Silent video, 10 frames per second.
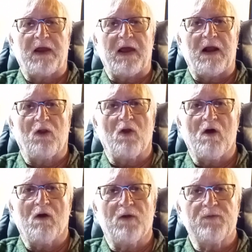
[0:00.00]

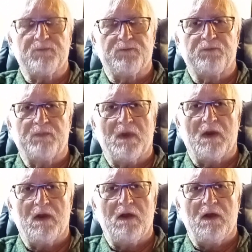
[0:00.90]
catalog.
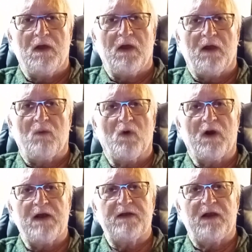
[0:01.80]
And what
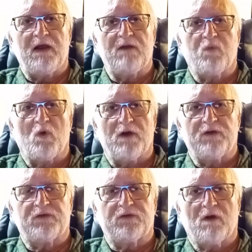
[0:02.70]
I did
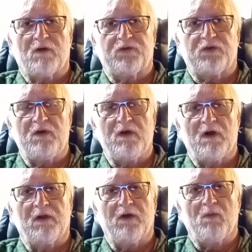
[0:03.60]
was, I'll show you in
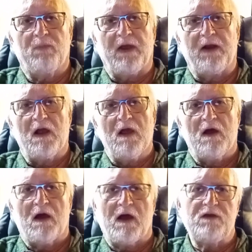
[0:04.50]
a little bit,
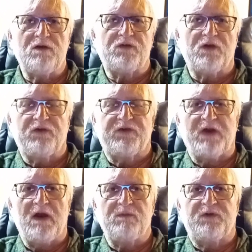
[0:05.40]
I use those
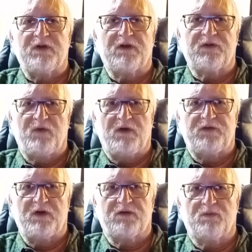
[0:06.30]
same
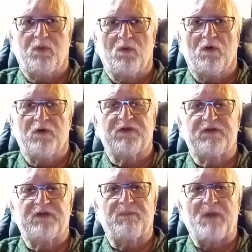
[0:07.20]
6V6 boards,
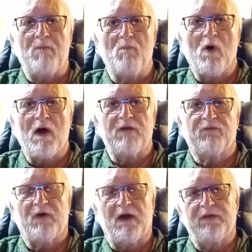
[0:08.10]
except I
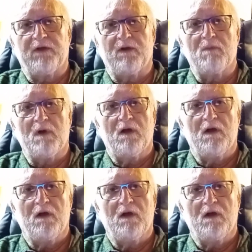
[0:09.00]
modify them